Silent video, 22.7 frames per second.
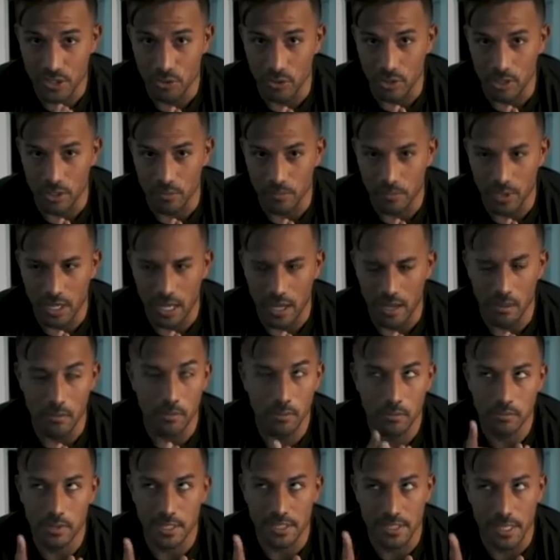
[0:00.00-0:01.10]
doing. But
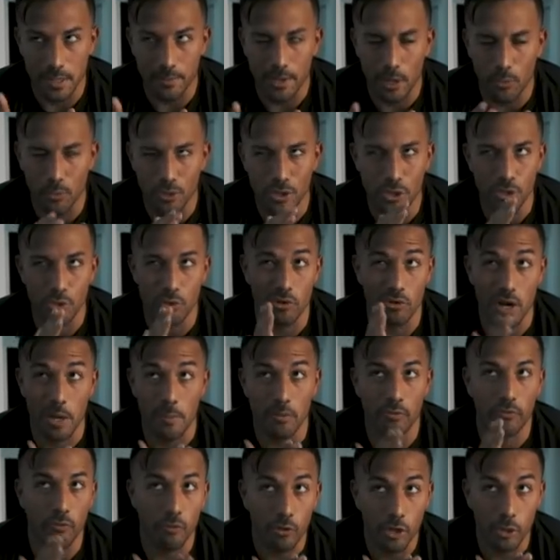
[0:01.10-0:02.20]
except I wouldn't do it right
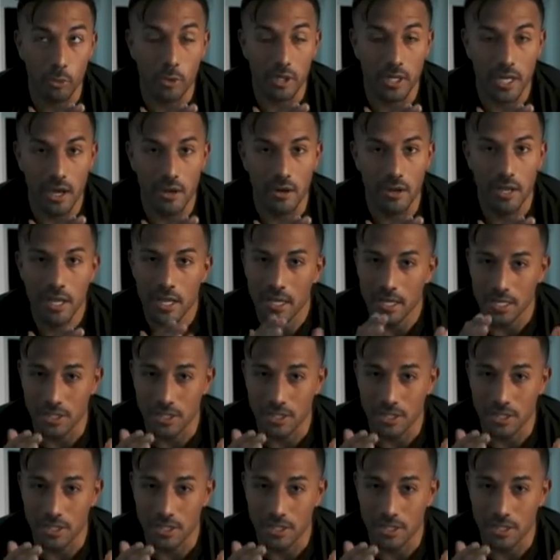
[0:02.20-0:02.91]
before your workout